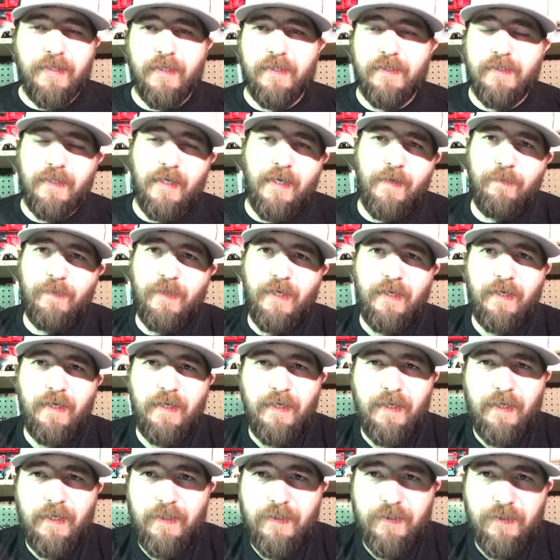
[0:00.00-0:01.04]
that same
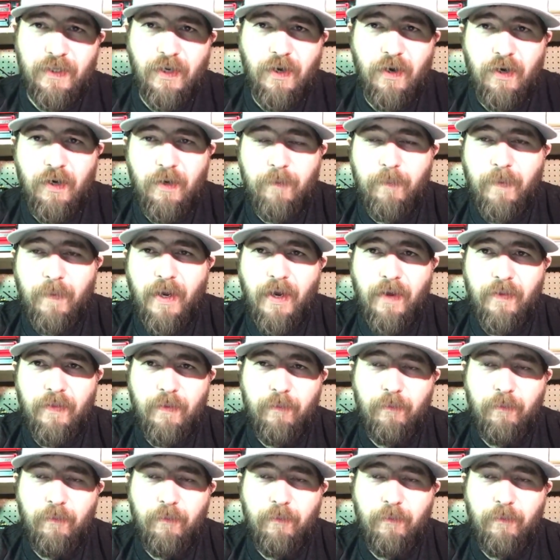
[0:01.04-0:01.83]
technique he's talking about.